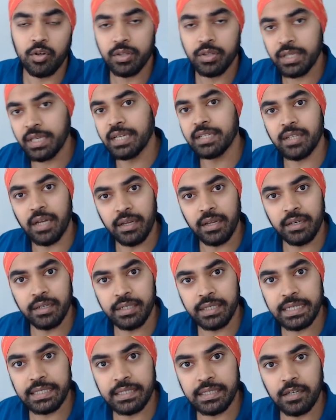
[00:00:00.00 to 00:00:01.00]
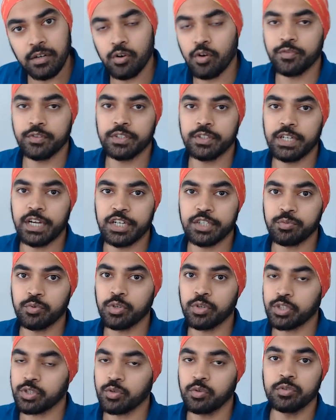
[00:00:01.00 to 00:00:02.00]
the entire data of the
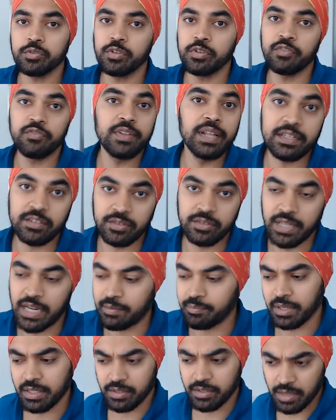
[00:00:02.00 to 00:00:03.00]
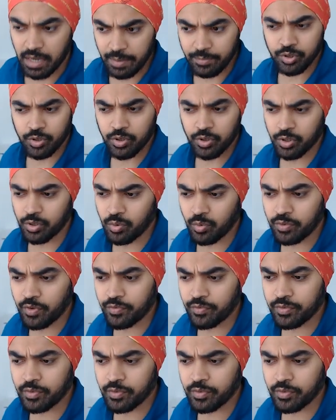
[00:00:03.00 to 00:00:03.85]
dashboard is going to reflect to that month. I'm sure you know the,